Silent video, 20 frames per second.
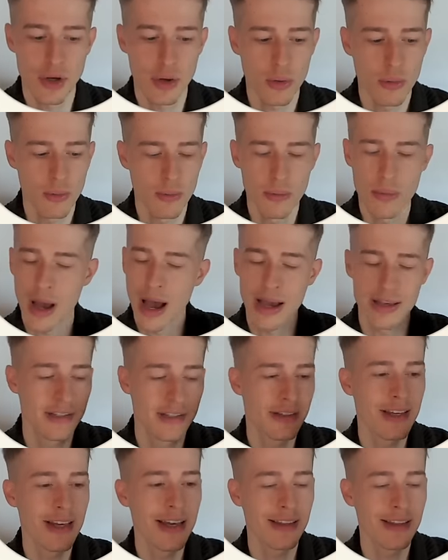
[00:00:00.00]
So I
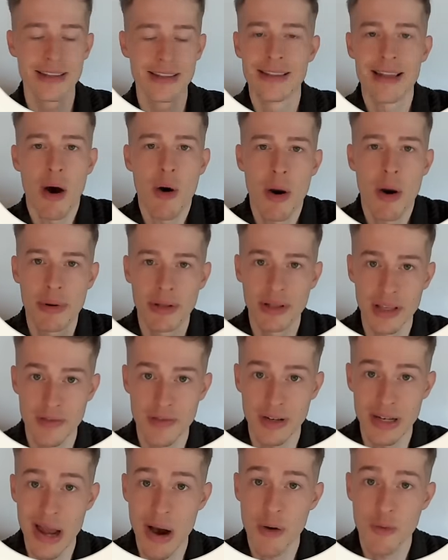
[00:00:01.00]
see it and now I
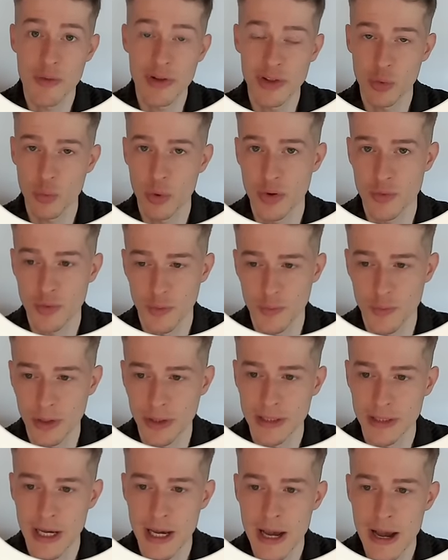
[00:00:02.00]
believe it. Now I feel the wish
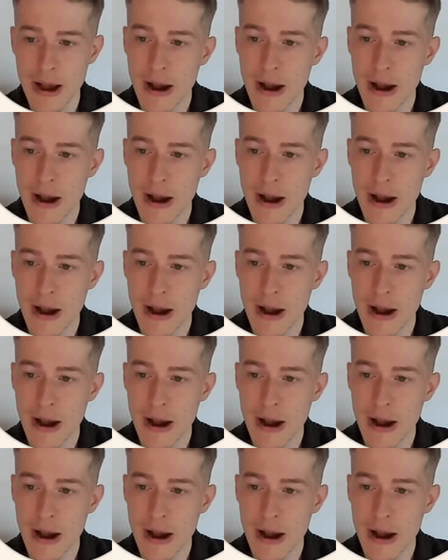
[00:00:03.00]
fulfilled.